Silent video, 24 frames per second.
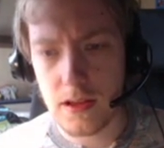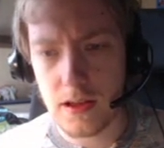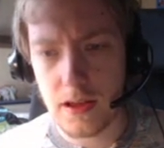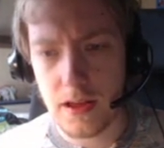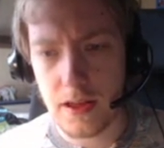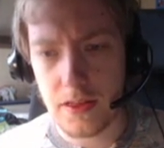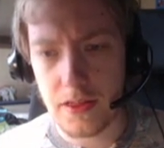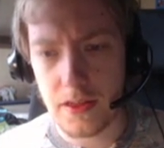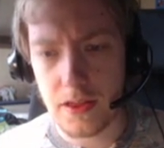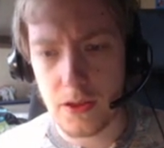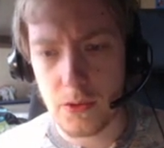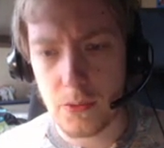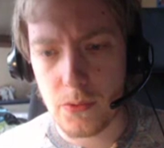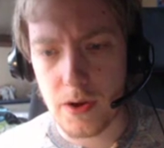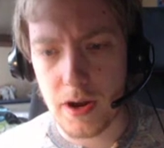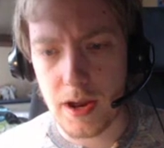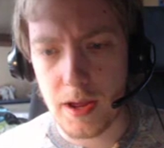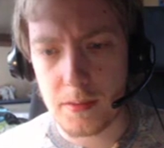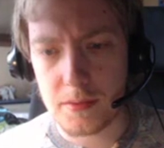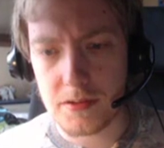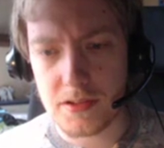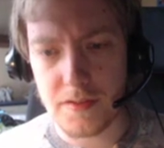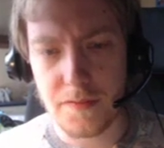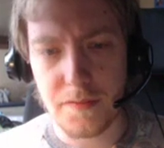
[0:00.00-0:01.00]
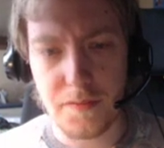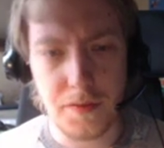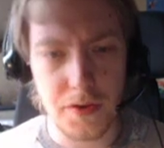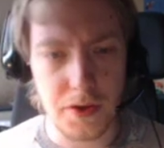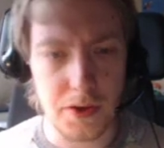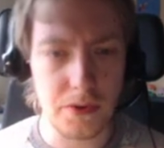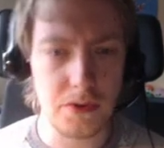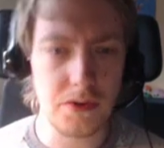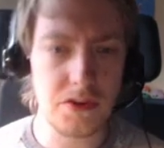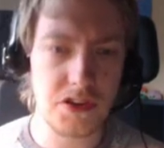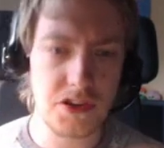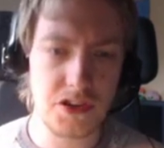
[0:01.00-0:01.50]
And then you were able to
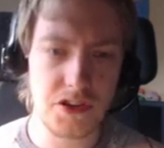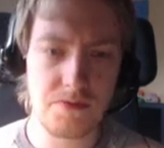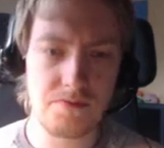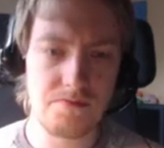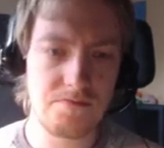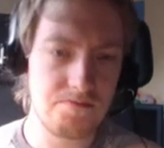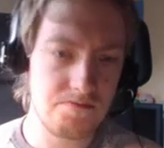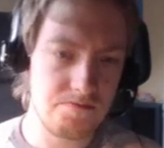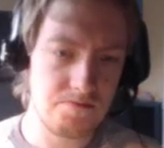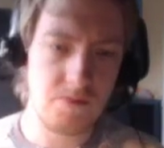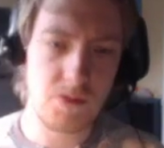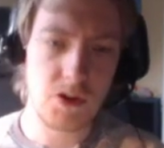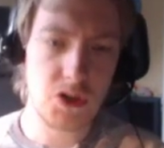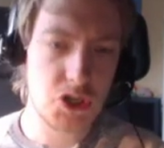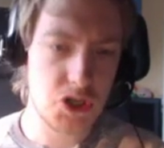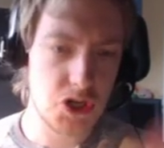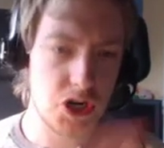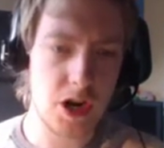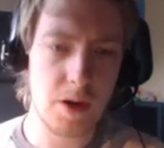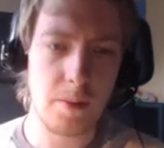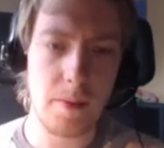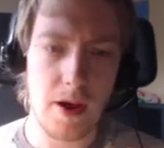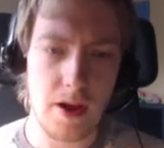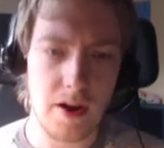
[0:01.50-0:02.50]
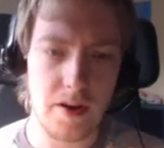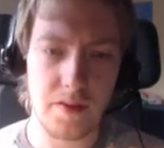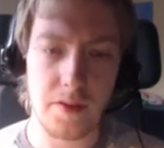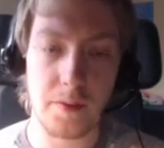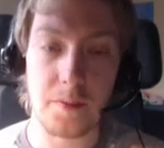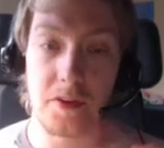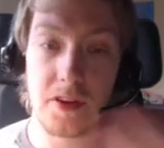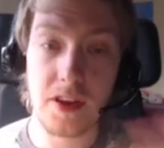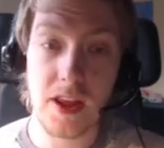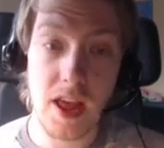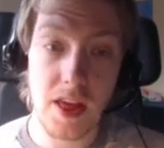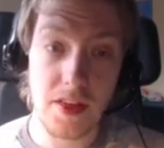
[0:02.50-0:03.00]
fuse a certain amount of them
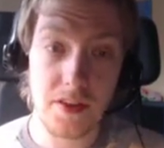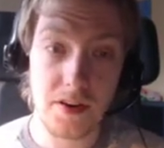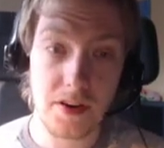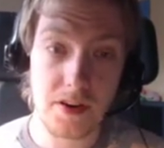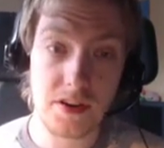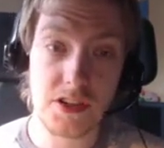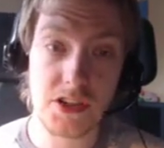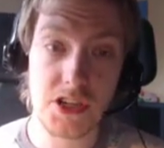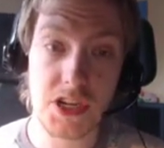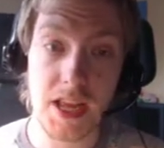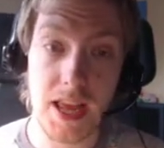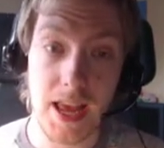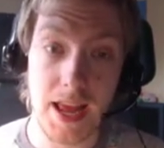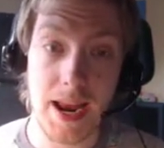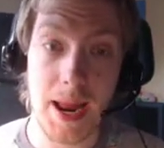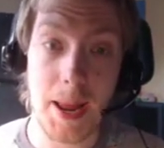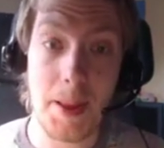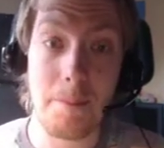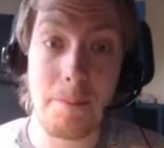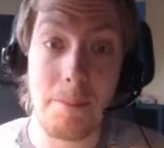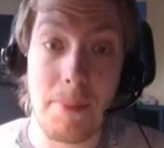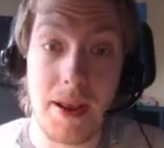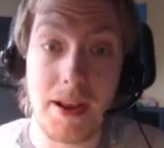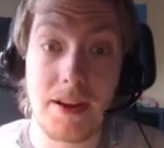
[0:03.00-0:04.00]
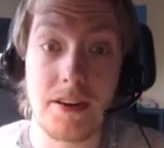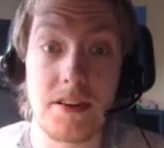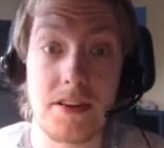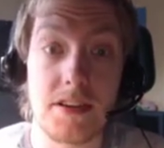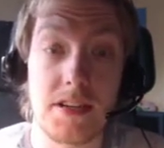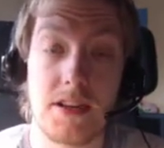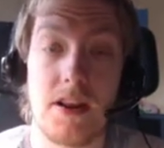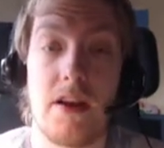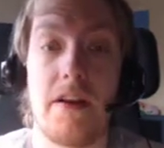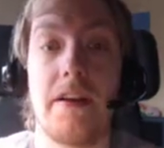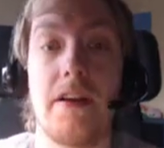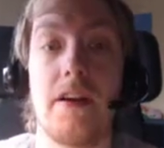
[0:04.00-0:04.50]
together to get a bigger
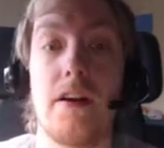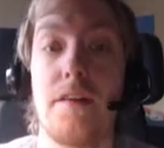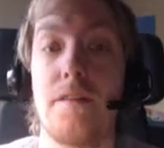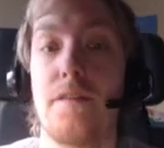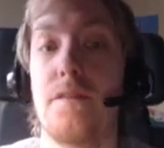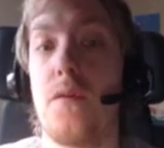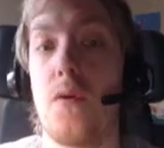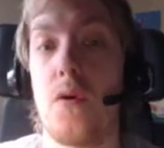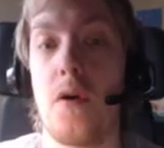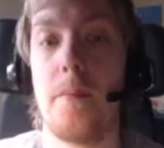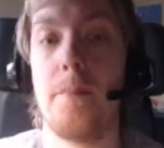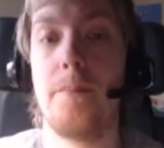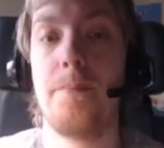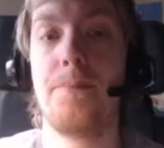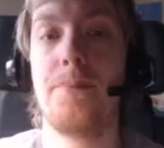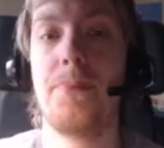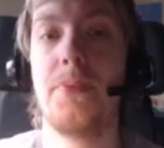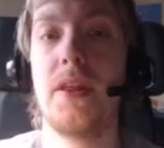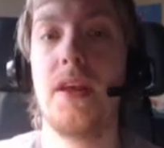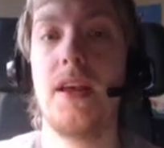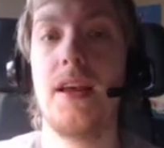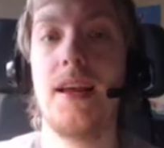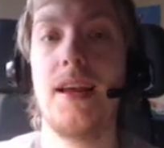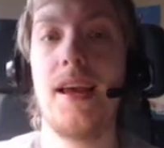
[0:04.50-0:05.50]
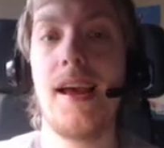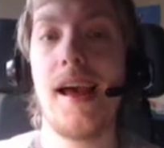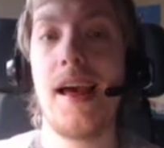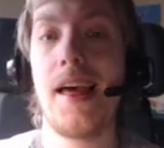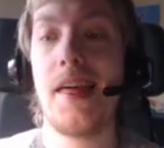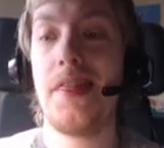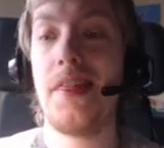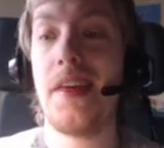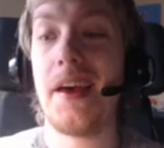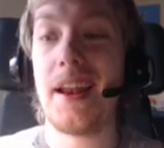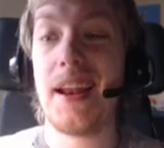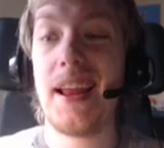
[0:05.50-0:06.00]
Zygarde form.
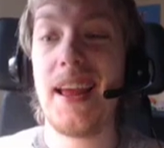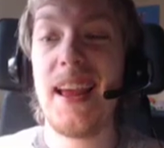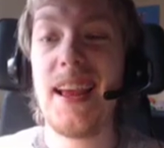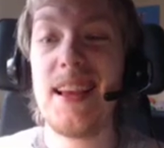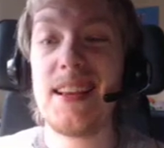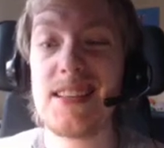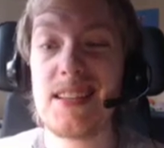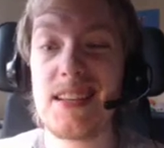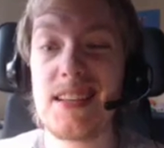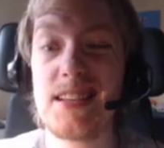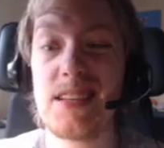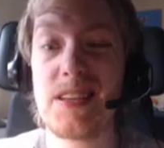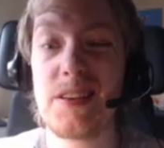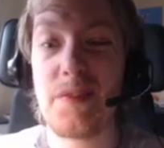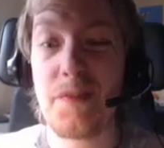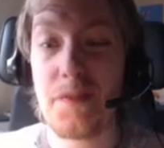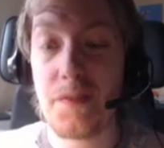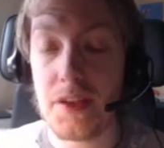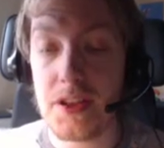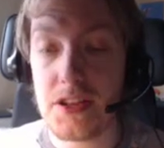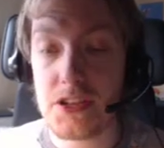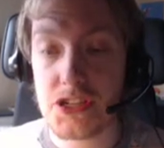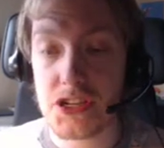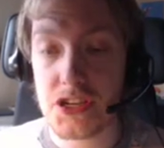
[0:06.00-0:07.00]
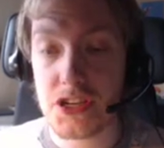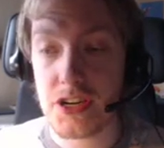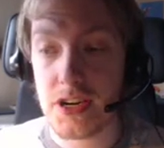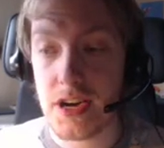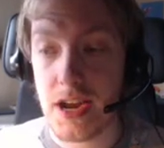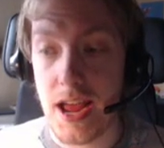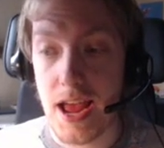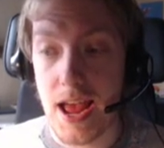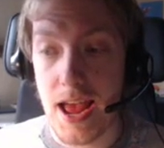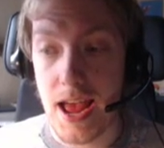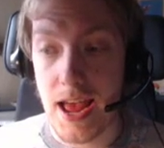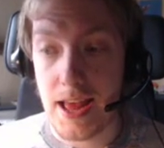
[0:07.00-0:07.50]
That isn't a feature
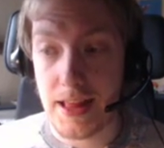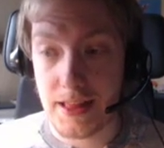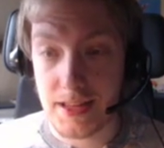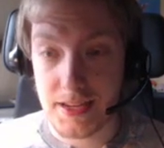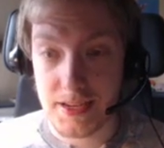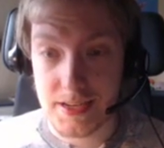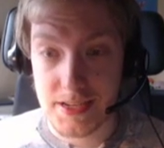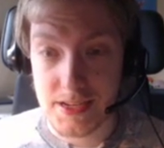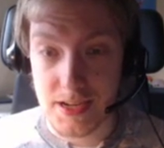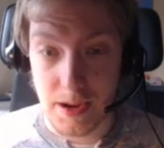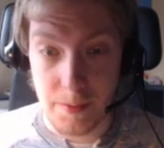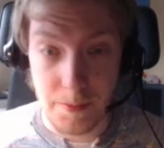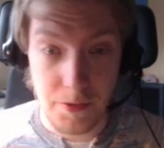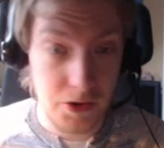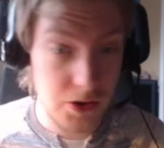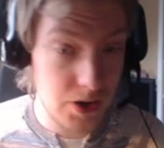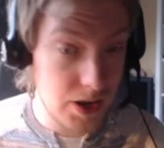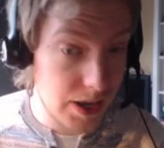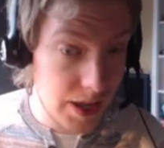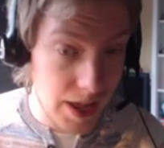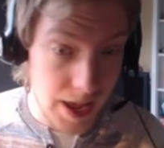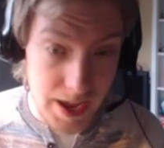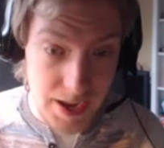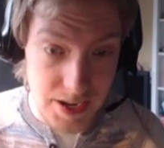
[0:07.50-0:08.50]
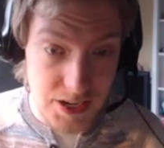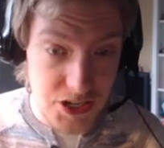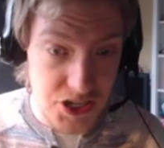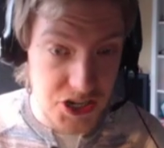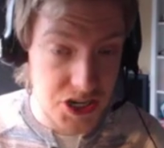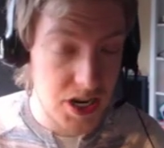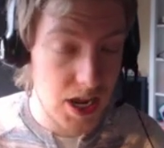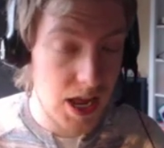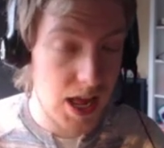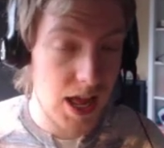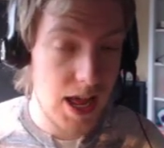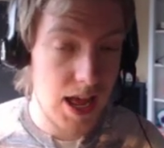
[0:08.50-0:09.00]
at this time. You can
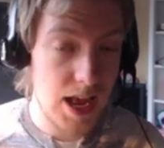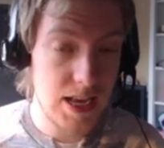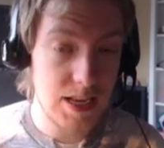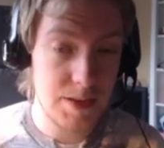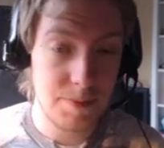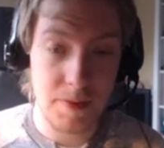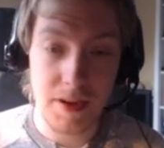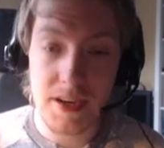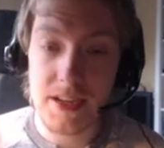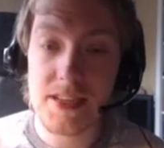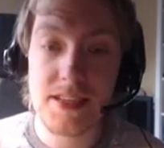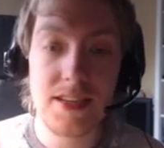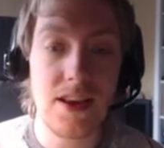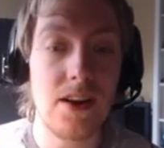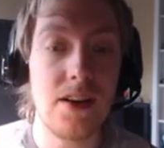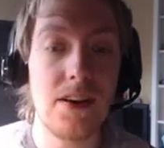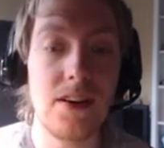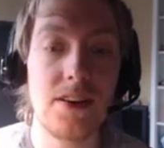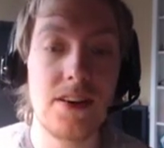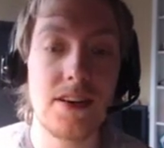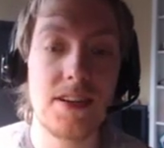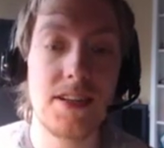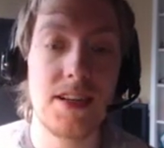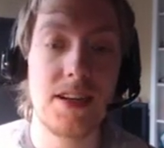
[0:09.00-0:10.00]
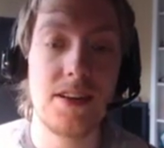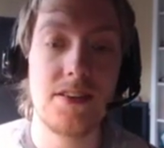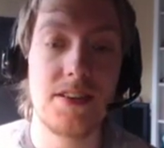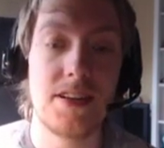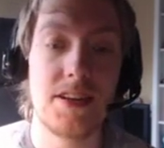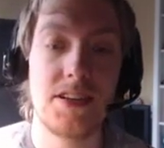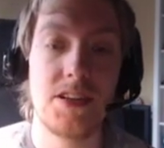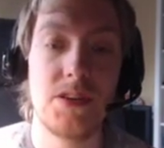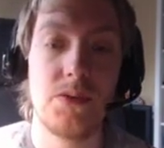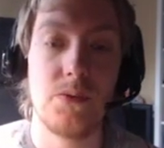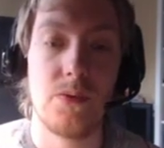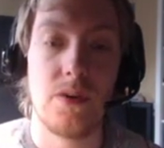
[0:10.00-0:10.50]
catch as many Zygarde cells
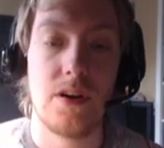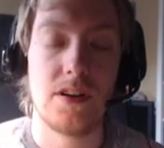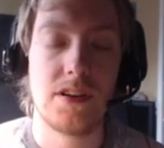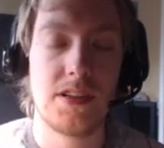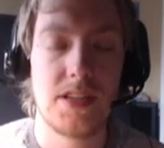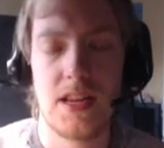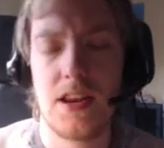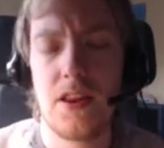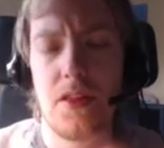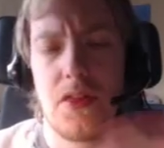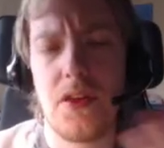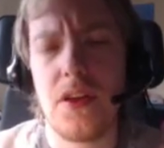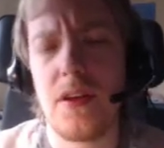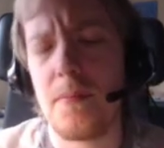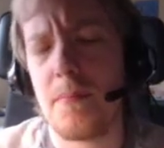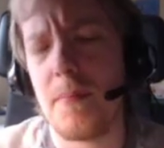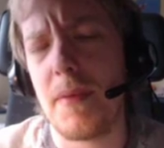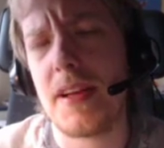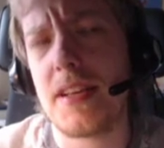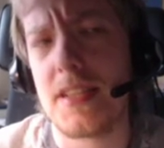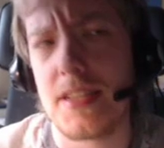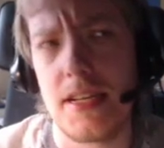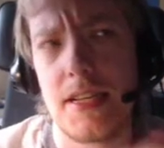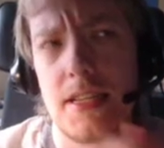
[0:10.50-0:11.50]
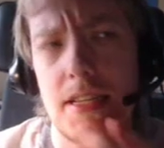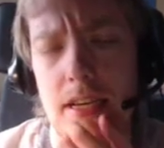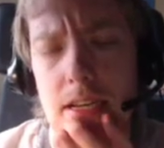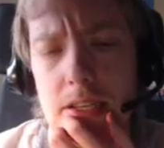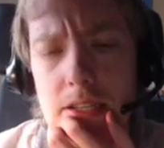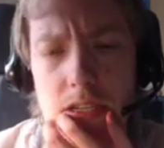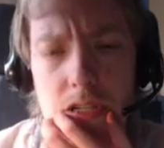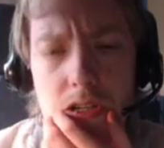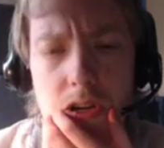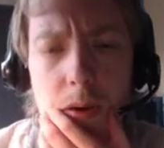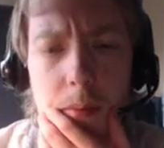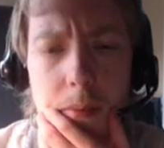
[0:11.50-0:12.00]
as you want, and I think it makes sense that
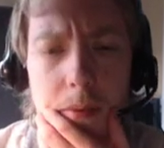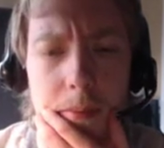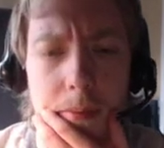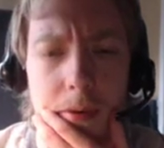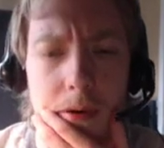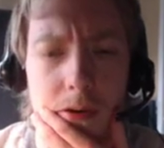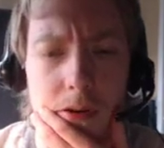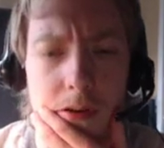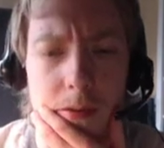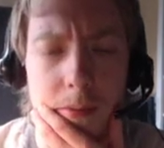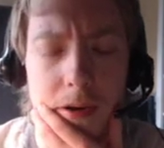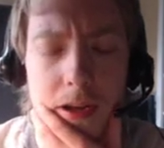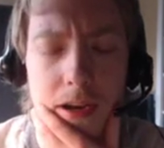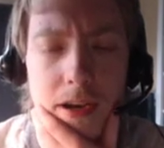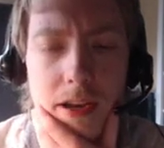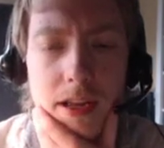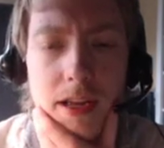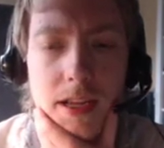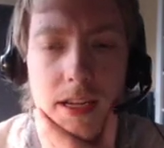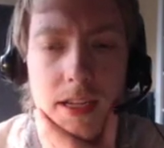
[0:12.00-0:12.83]
it's a common Pokemon,